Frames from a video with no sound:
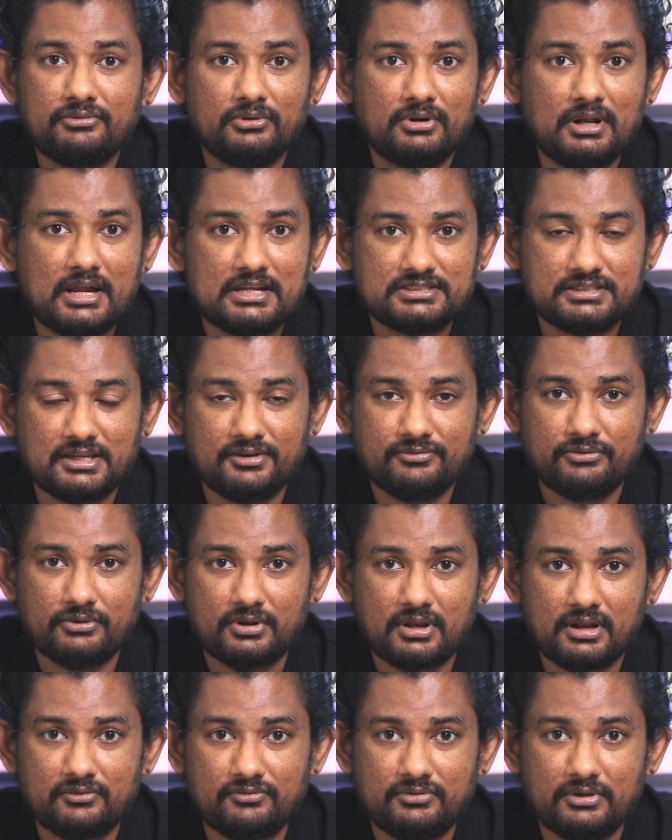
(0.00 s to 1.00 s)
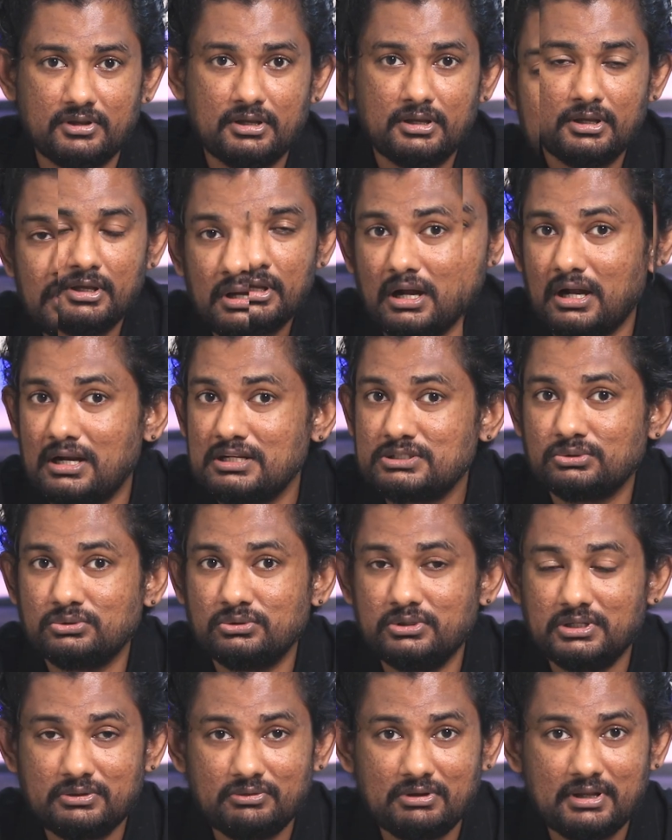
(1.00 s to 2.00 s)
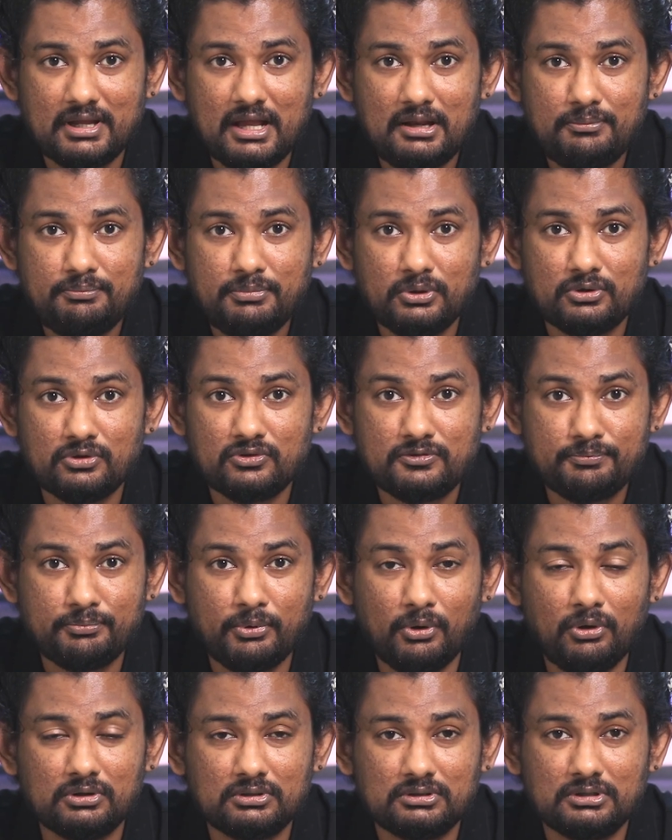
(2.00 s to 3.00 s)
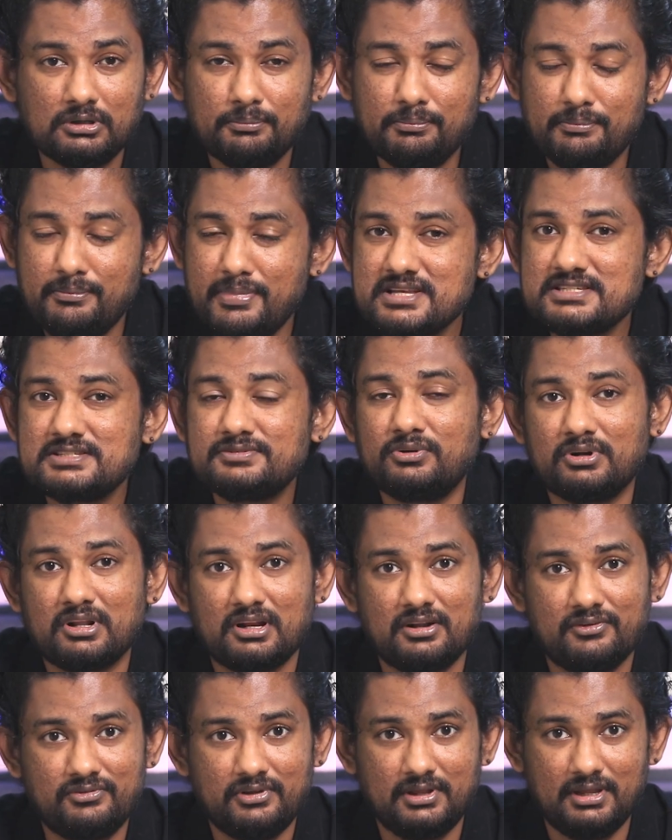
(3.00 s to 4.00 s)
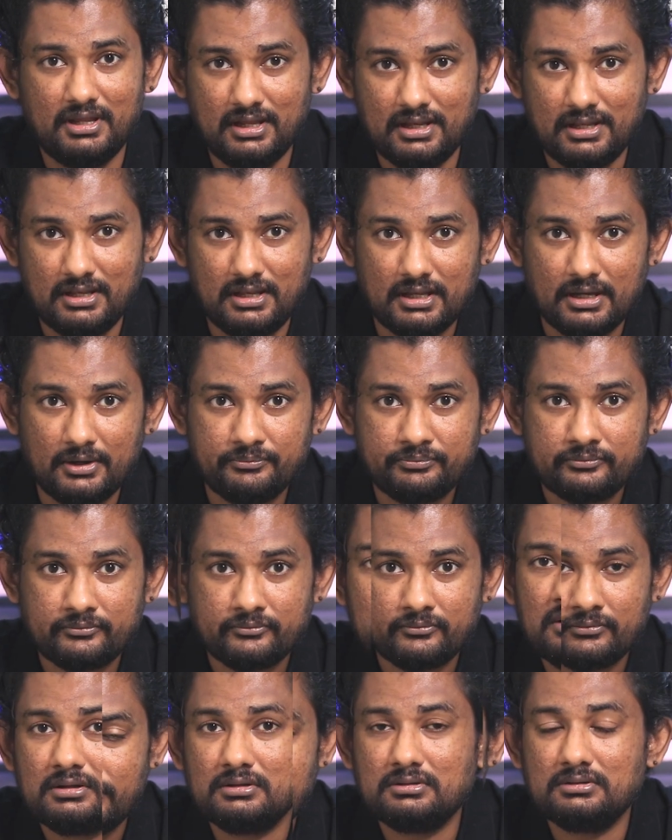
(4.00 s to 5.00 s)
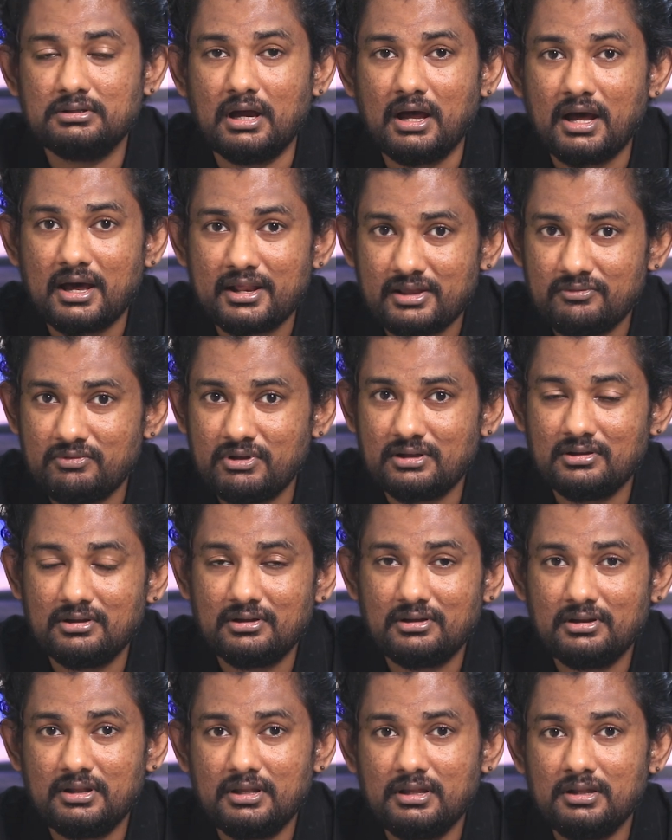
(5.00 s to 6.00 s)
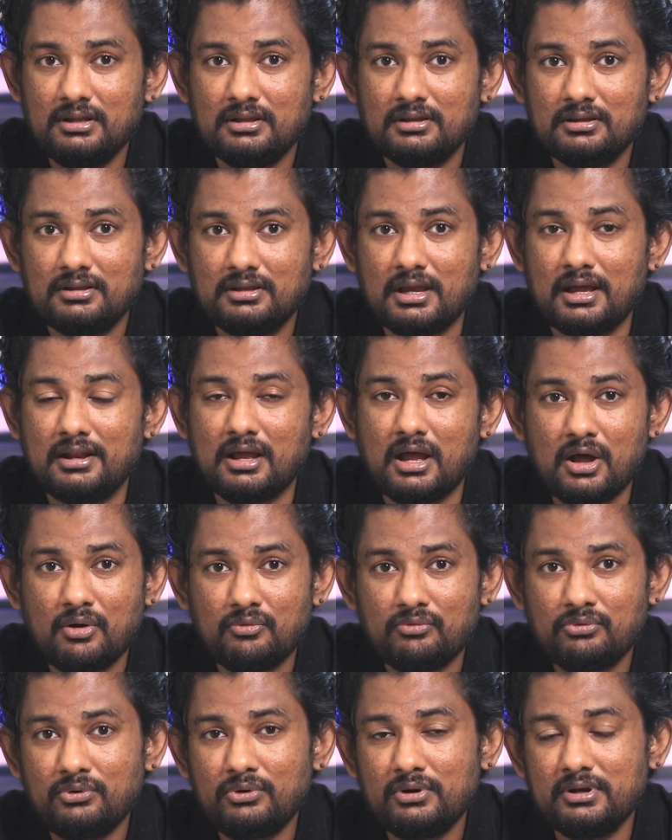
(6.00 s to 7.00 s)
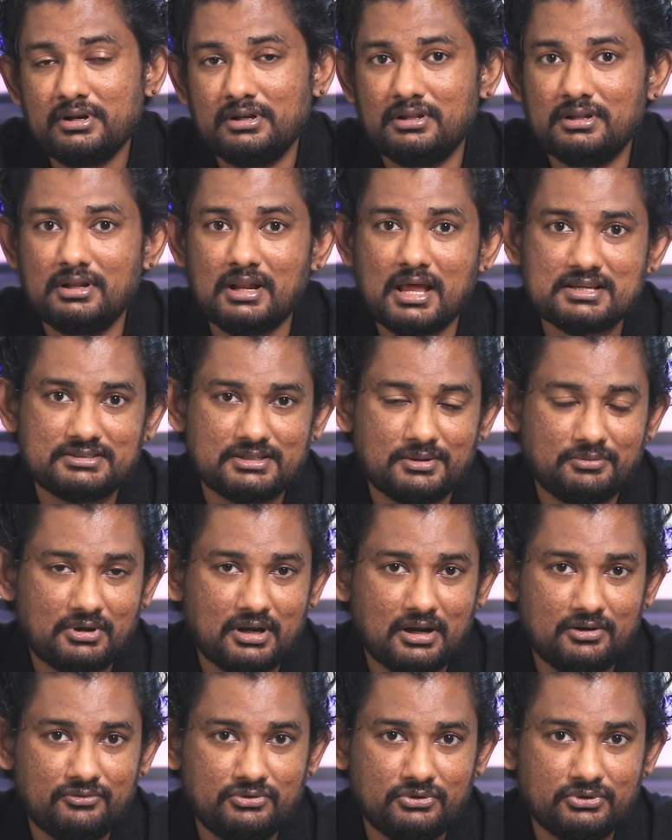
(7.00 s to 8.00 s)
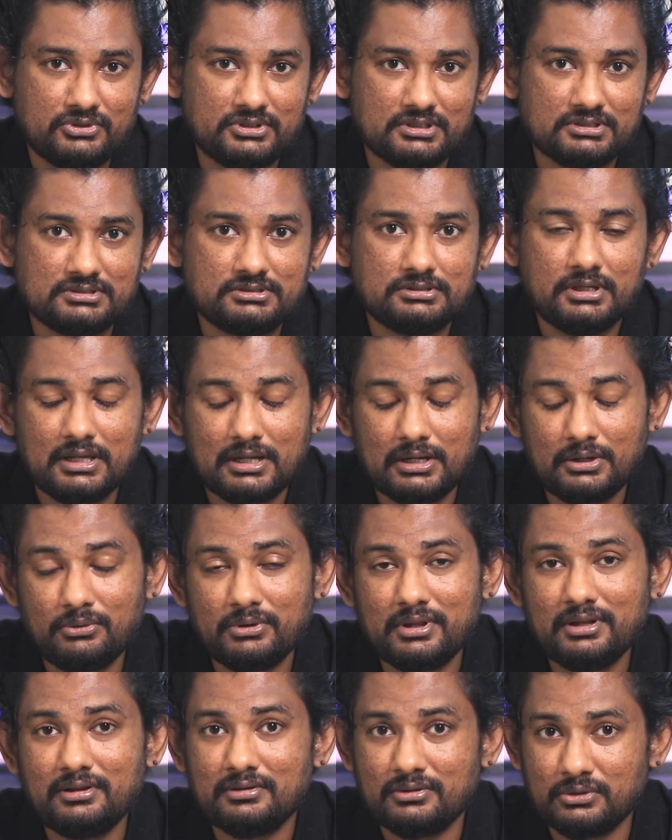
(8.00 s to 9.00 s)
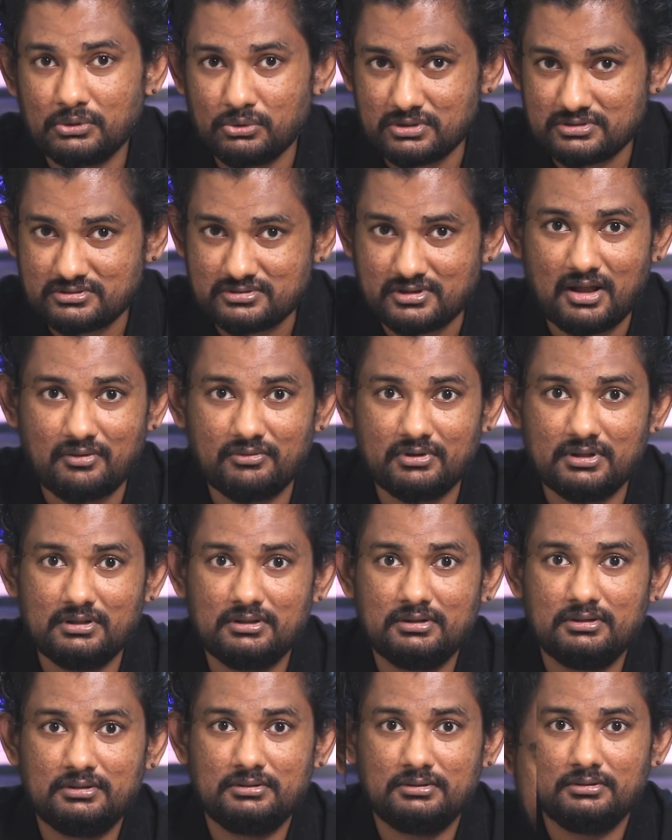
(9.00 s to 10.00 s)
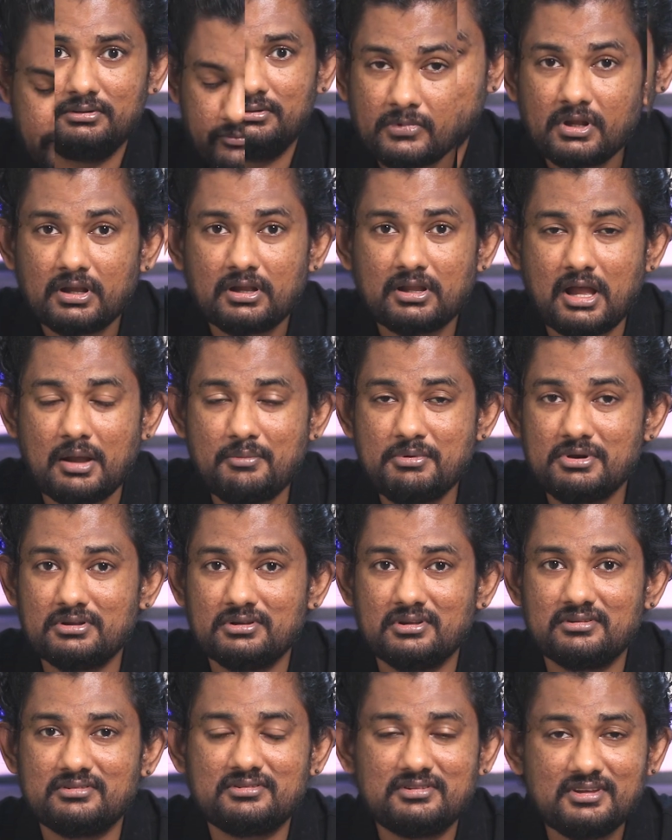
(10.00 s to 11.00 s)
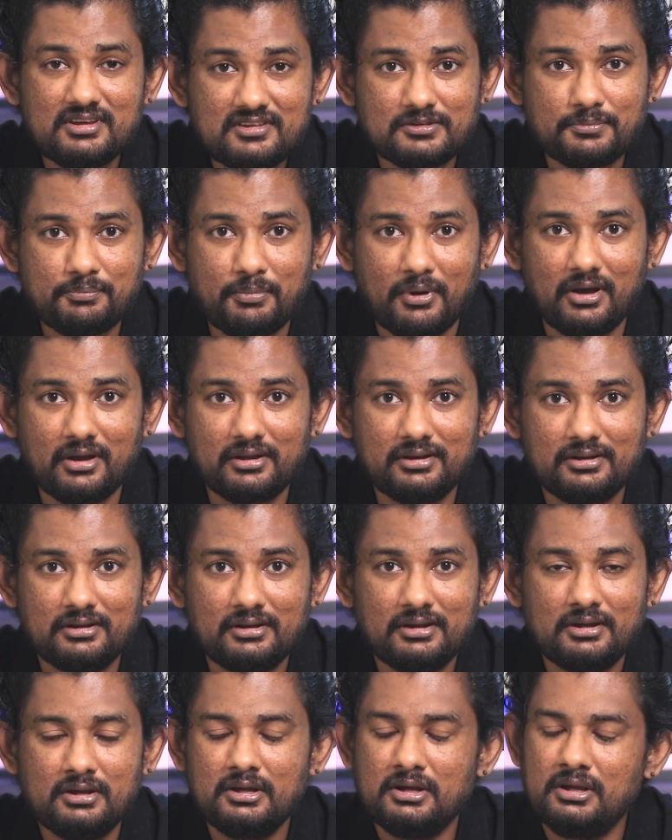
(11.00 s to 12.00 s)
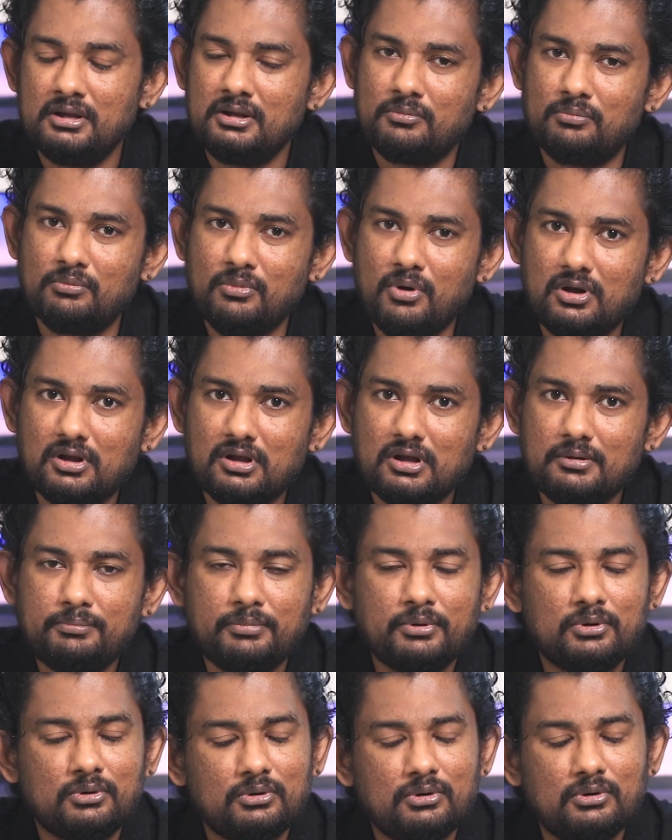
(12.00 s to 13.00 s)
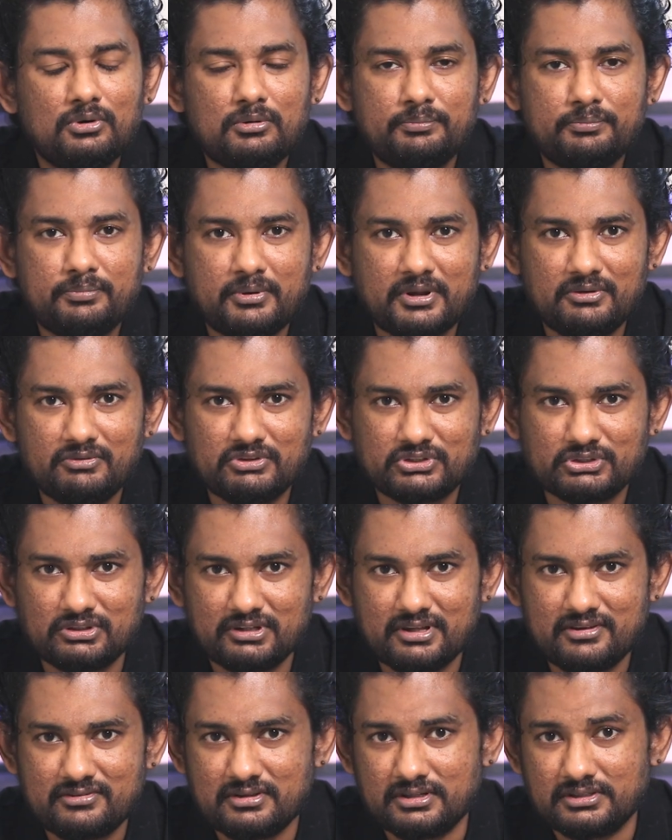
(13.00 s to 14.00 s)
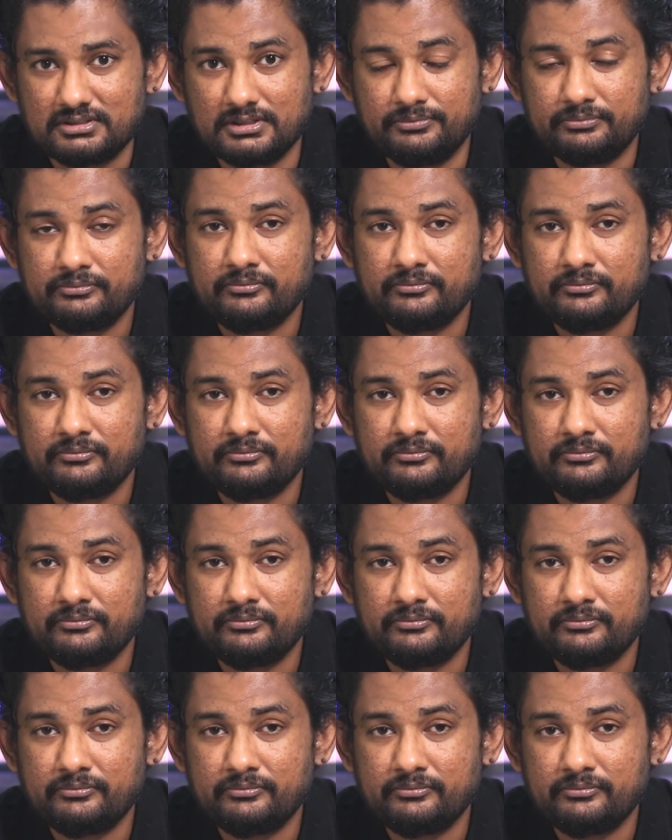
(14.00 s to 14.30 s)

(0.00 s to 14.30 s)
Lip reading: for landscape photography. Also, it will help you to spot the best photography area. The arriving early can avoid the last time confusions, including your travel. Coming to the sixth point, mock-up or pre-visualization.